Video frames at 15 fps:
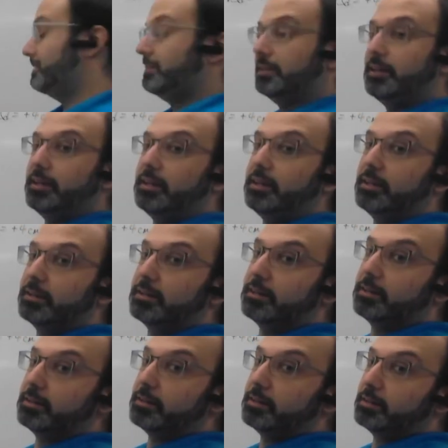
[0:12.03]
the
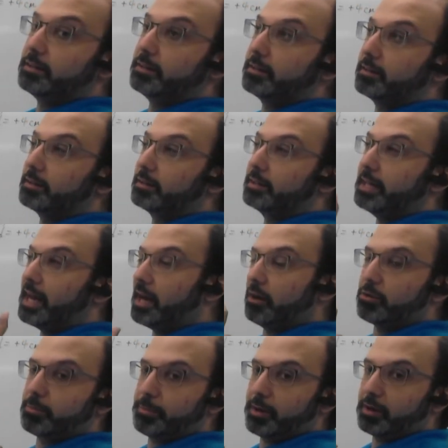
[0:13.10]

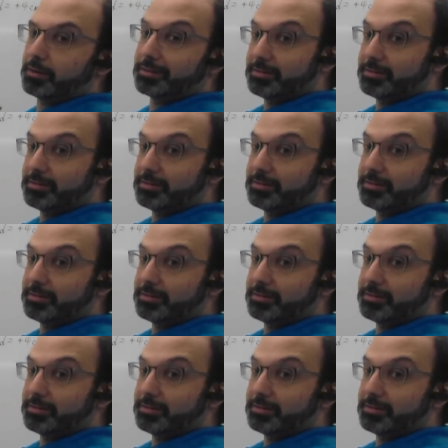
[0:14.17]
counterpart,